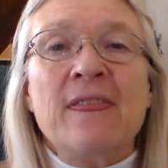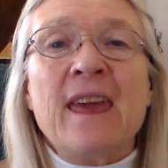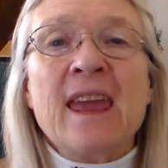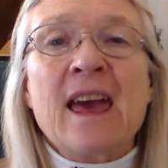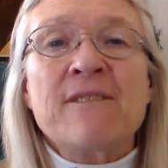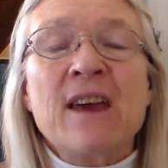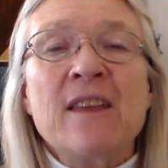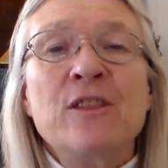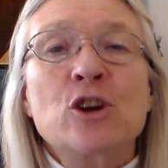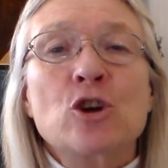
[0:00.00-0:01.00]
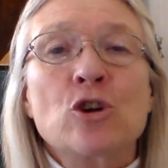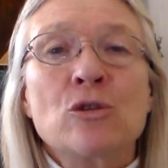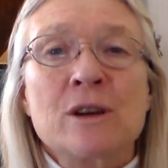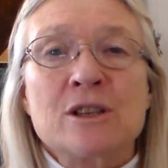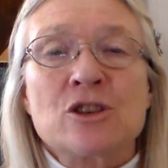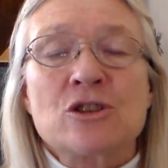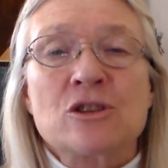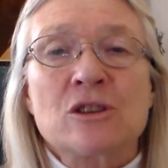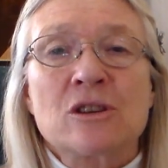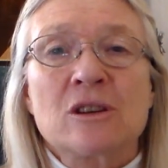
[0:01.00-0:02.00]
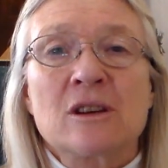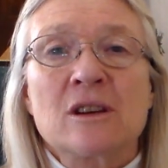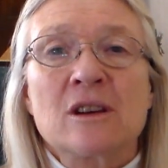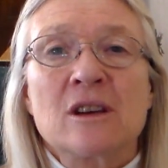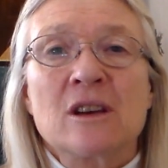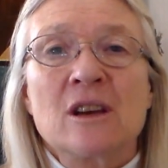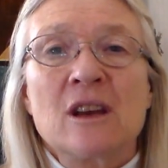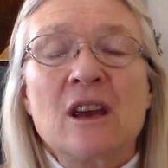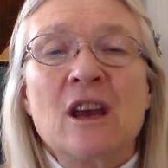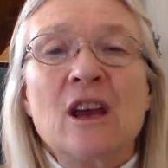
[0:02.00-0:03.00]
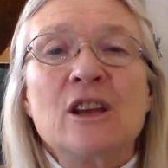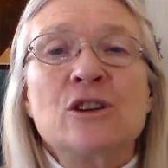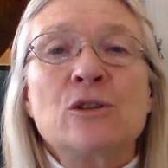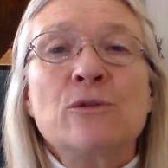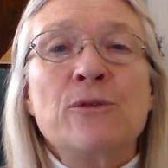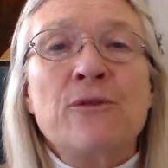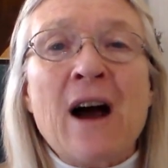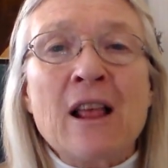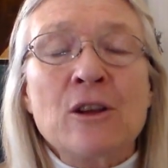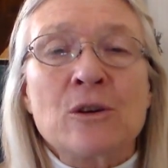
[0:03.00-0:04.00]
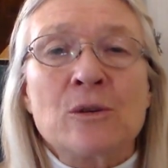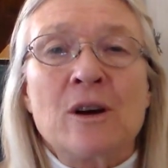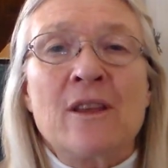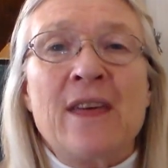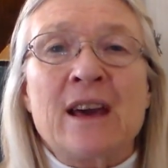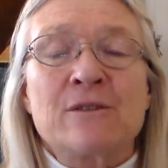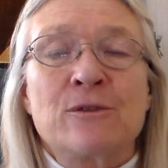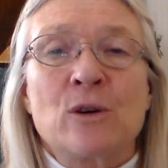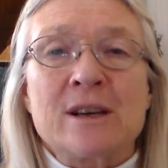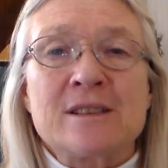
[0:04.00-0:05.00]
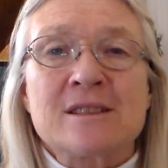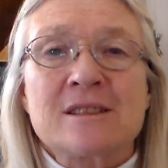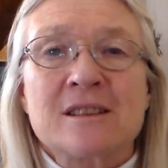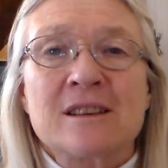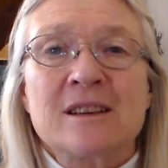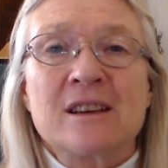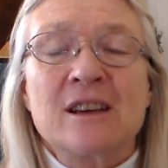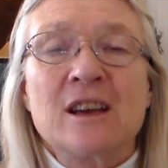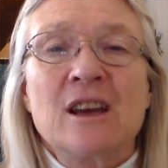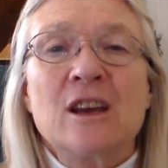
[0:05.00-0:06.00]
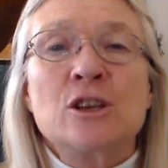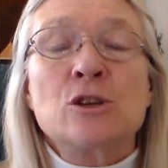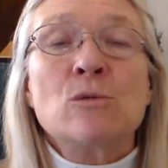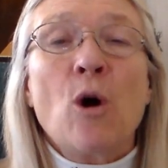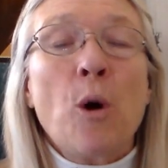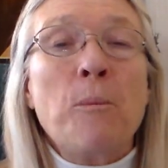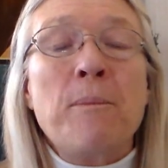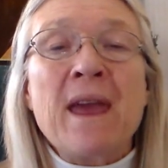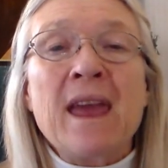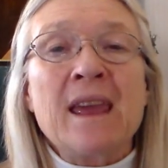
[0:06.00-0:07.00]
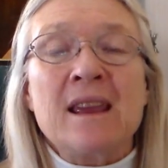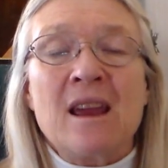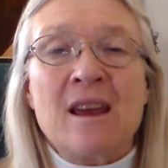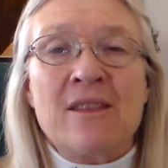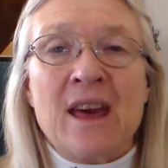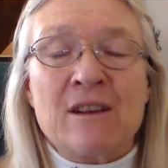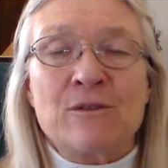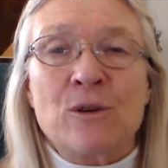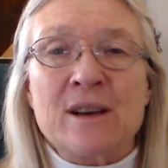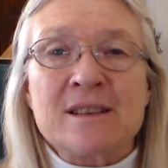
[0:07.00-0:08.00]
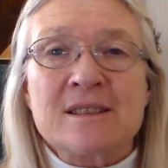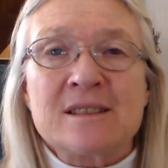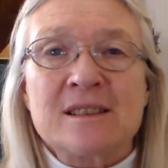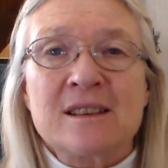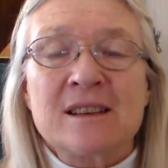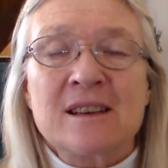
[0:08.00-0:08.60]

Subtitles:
They have had the courage to follow that voice, to obey that voice,